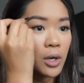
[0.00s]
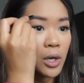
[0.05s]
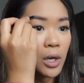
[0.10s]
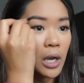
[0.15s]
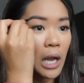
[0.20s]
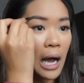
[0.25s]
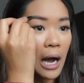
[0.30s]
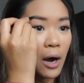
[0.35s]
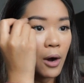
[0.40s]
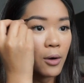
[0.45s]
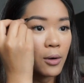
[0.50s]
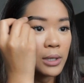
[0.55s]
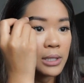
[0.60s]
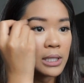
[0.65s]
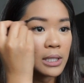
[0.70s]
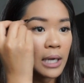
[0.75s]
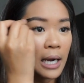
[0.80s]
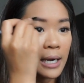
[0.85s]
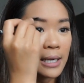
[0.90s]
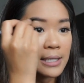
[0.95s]
now
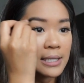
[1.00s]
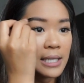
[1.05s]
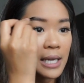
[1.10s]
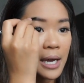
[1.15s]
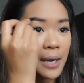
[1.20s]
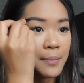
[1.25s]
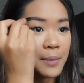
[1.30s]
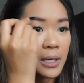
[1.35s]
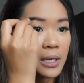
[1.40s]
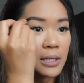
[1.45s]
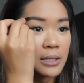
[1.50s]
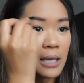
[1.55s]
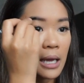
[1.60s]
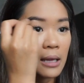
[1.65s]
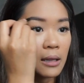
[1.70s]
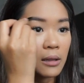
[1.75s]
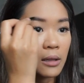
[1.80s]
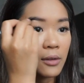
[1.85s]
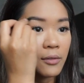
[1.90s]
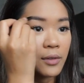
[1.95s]
it's kind of sad because
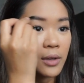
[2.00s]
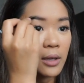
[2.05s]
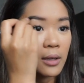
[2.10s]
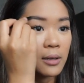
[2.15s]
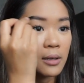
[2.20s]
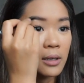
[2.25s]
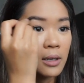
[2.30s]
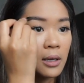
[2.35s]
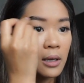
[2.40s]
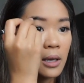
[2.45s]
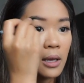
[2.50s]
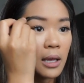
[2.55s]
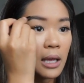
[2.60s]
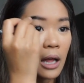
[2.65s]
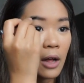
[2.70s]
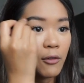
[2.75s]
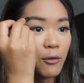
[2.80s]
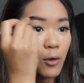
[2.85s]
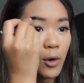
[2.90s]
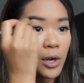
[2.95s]
I live in
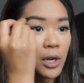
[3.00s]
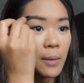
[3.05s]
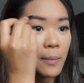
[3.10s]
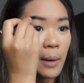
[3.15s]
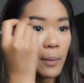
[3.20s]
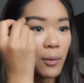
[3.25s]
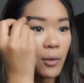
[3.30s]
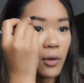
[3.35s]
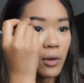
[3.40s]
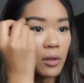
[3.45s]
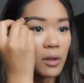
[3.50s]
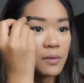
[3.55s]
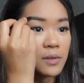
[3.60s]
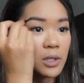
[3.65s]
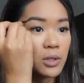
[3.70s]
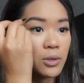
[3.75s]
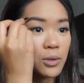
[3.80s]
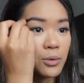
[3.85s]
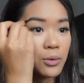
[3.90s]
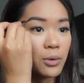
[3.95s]
California, my brother lives
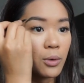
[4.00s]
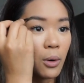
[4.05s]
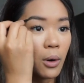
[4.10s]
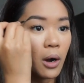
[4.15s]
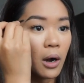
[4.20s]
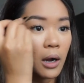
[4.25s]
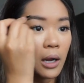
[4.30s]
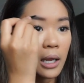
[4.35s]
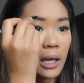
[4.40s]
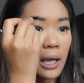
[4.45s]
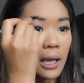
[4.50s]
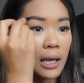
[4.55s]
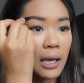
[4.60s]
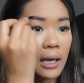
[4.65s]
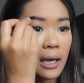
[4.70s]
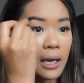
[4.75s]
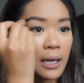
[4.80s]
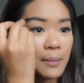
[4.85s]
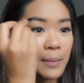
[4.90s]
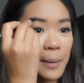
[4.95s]
in New York,
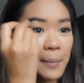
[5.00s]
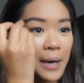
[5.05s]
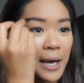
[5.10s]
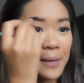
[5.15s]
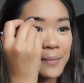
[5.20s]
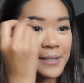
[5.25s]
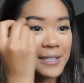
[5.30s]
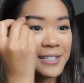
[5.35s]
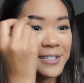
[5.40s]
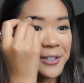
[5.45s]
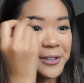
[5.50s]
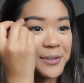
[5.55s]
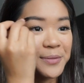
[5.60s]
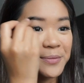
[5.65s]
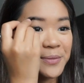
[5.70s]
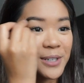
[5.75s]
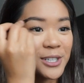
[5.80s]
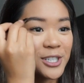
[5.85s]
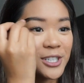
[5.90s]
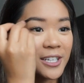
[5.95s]
and my mom is still
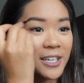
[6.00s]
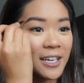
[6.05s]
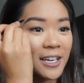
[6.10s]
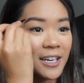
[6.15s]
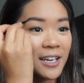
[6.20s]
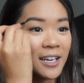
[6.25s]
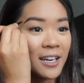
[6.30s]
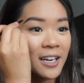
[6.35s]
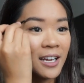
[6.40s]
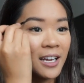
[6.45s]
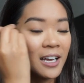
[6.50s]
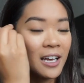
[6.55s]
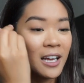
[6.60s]
in Michigan.